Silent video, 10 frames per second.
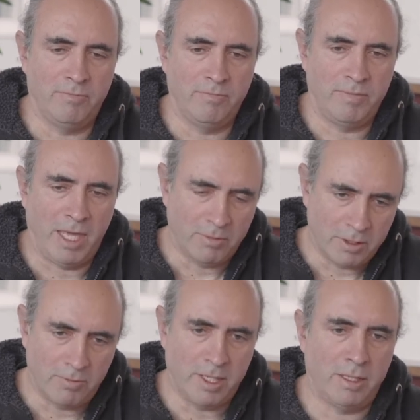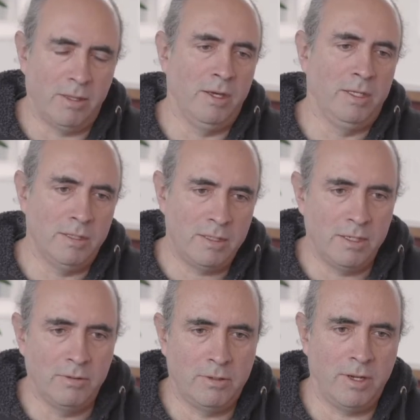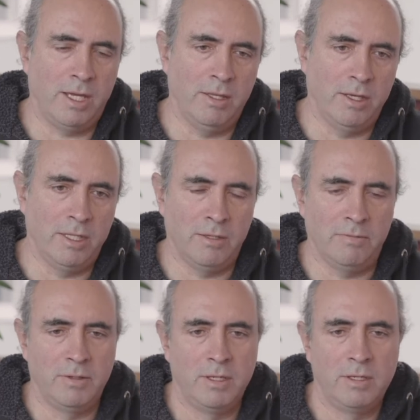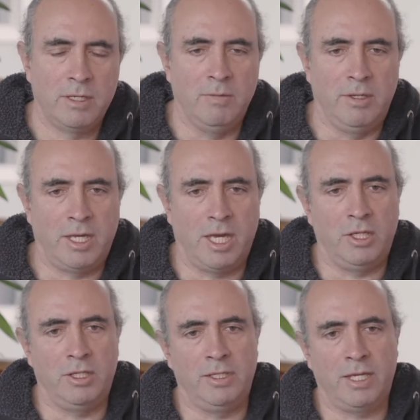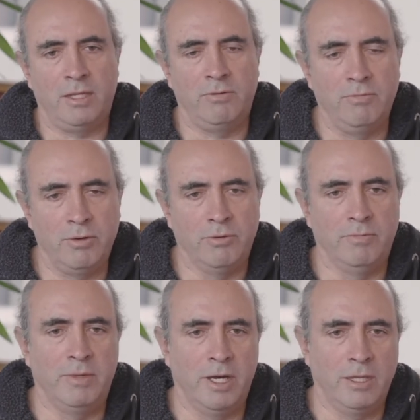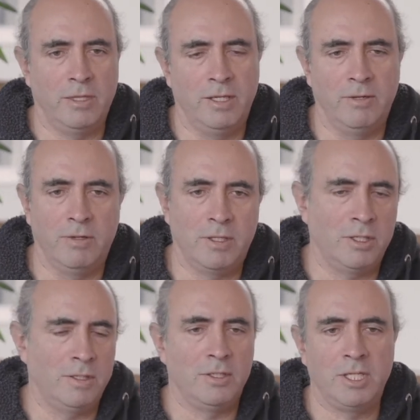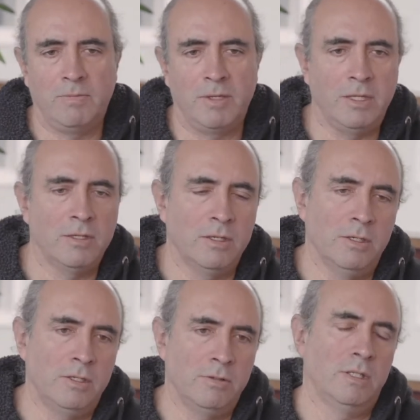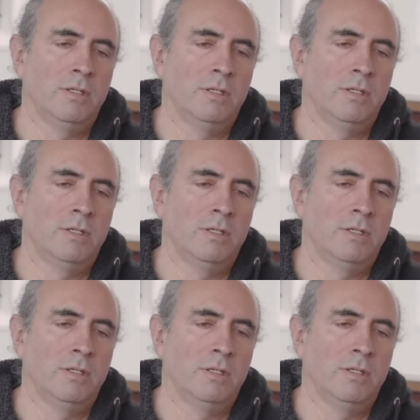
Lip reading: be able to reassign to still create lines of communication to get to important parts of the network, such as a GP's surgery.